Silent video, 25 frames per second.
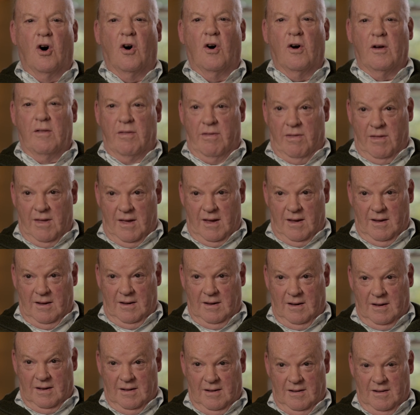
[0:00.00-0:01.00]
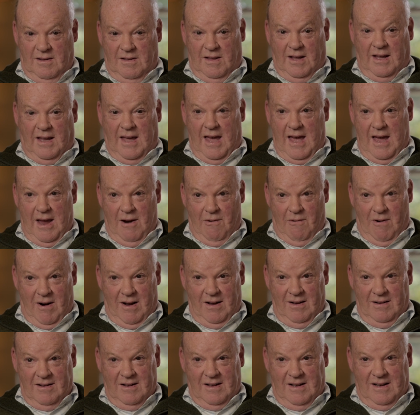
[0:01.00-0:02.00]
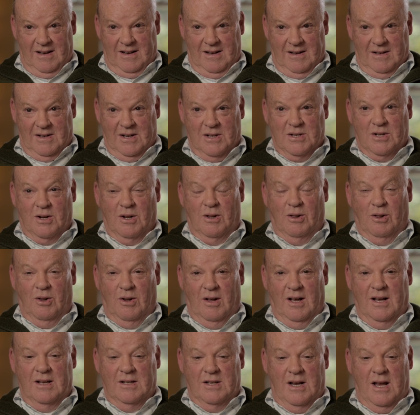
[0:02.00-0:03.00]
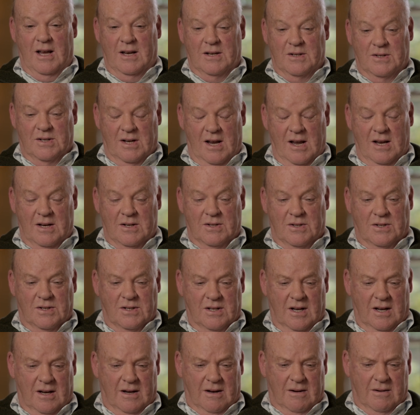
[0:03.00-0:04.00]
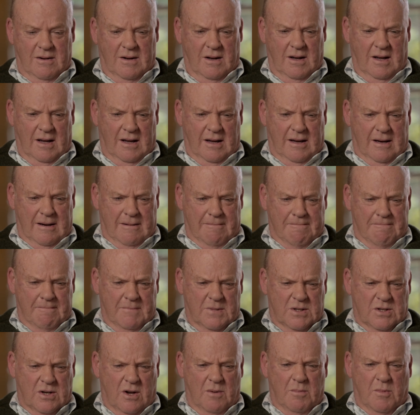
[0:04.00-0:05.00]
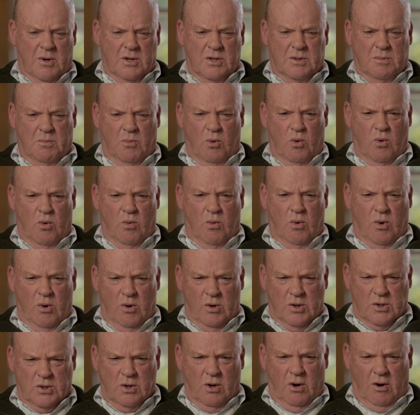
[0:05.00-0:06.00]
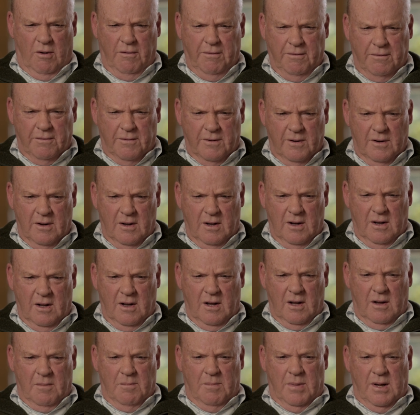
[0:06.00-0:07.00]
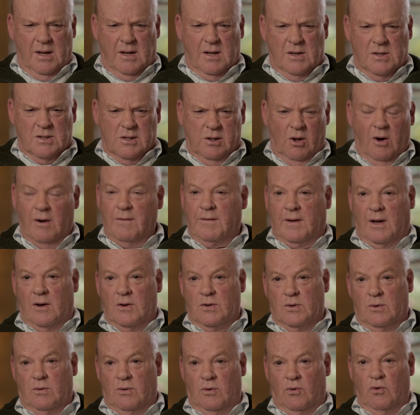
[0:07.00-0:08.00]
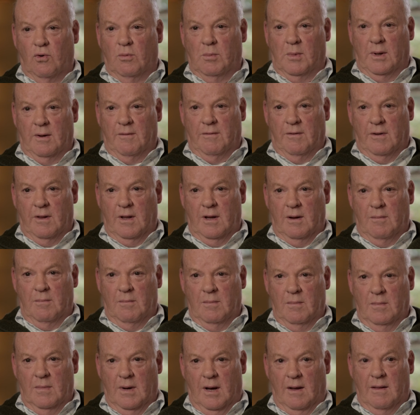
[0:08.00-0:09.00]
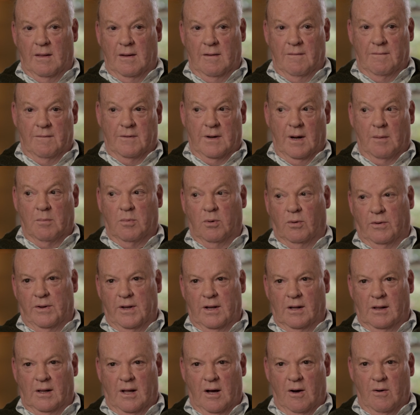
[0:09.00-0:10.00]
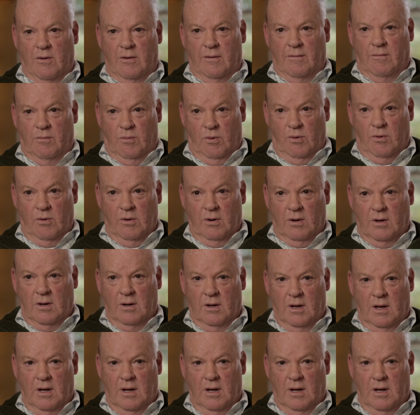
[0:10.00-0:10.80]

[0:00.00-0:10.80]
I think the carer is so much more worse off, because life goes on normally for them and they've doubled their load of work.